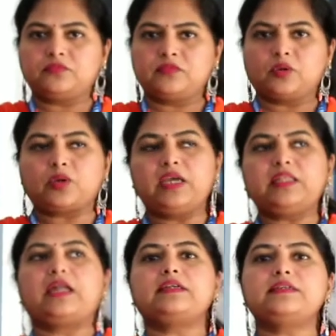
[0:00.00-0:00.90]
Okay,
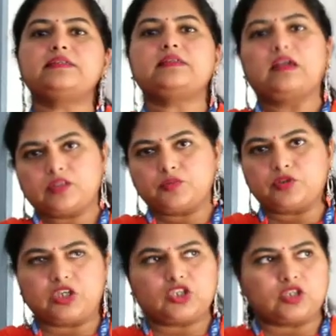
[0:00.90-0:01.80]
that is
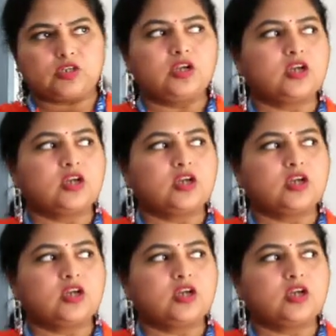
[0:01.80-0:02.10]
transportation.